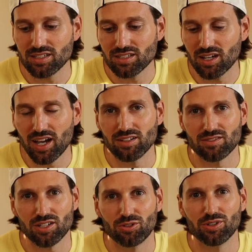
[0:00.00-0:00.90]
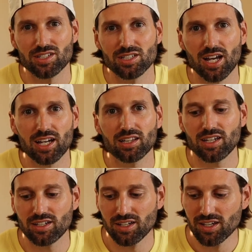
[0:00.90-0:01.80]
it's kind of subtle. It's not
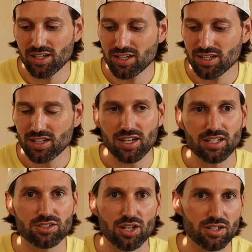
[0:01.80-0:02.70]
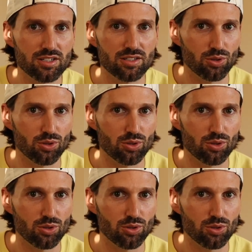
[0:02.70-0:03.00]
like, it doesn't